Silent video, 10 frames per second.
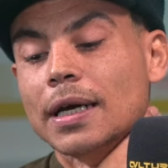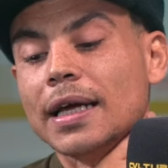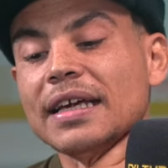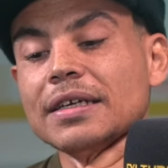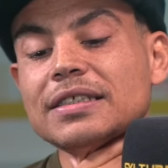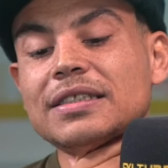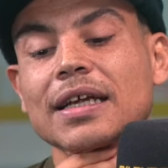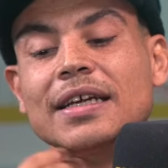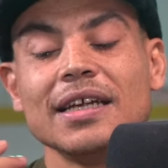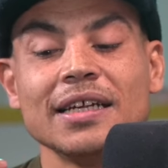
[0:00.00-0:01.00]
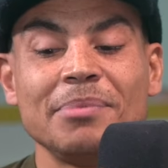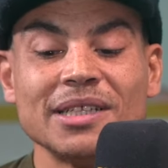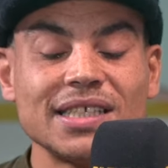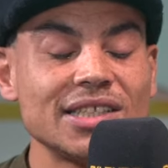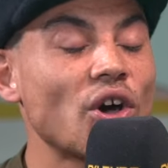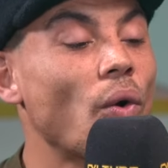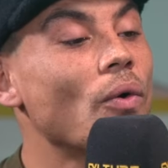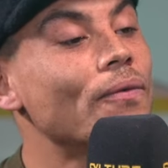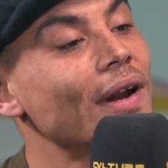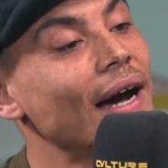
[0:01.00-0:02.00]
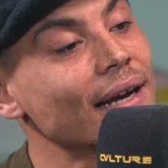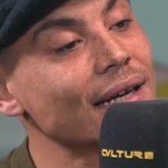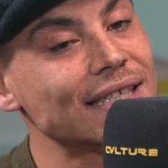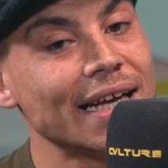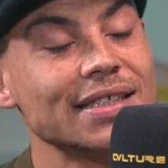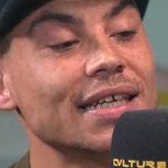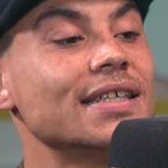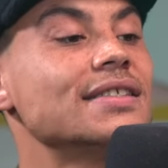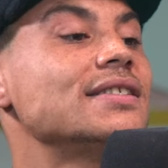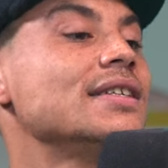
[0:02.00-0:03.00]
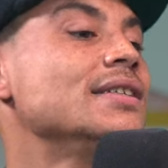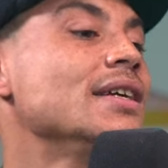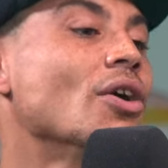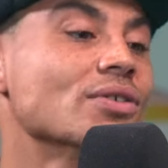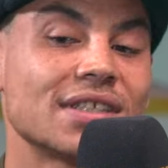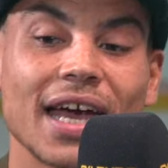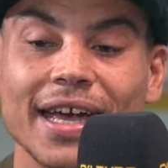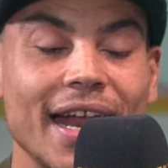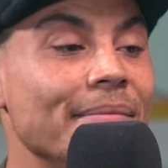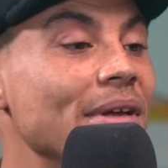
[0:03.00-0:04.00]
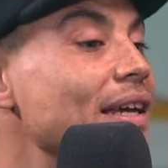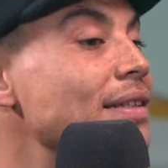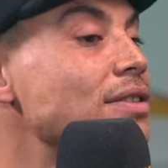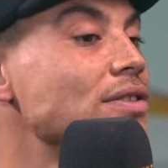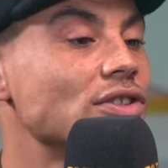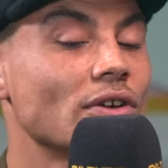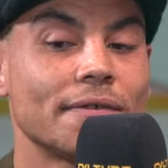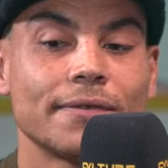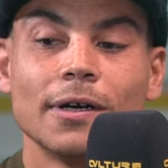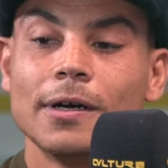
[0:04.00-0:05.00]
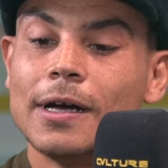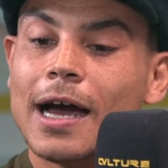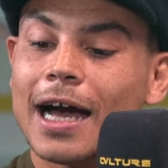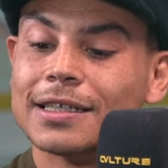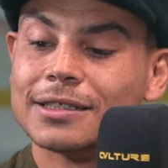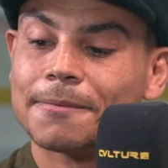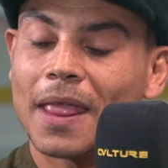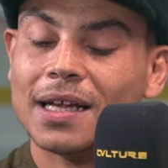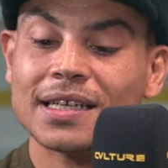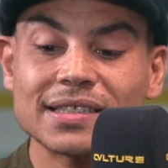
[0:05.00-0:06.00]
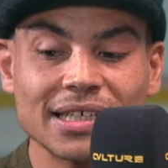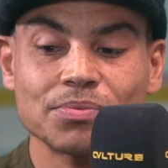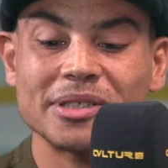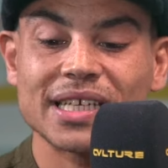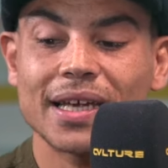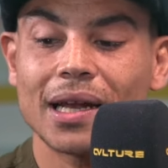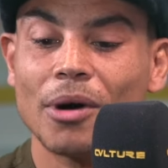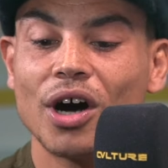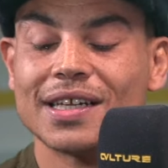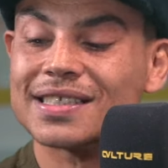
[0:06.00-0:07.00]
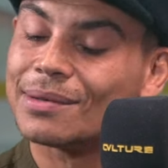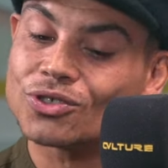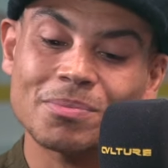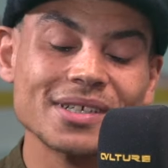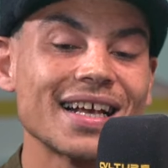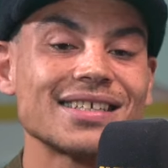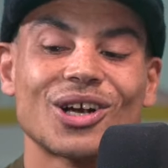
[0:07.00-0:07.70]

He'd been teetotal for like 10 years. He goes to A&A meetings and stuff. And this particular morning, he said he was up at 6